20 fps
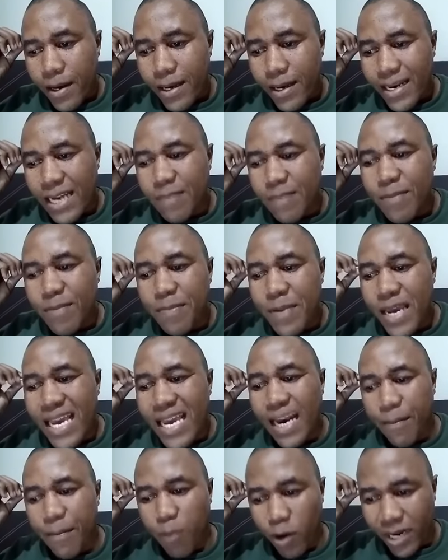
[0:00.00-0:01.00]
let me be
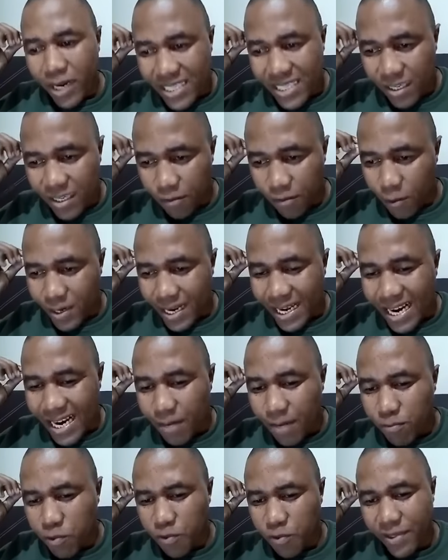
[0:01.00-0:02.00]
elaborative when I
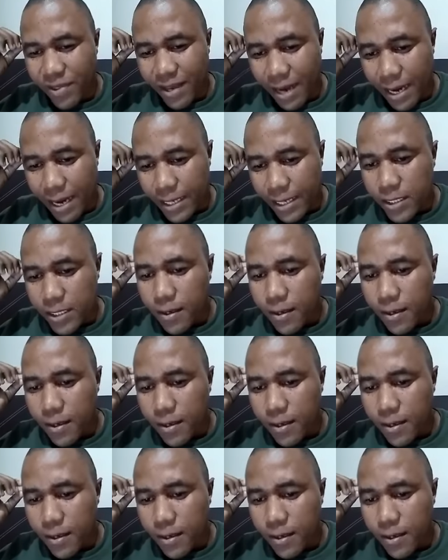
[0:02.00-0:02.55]
come to that.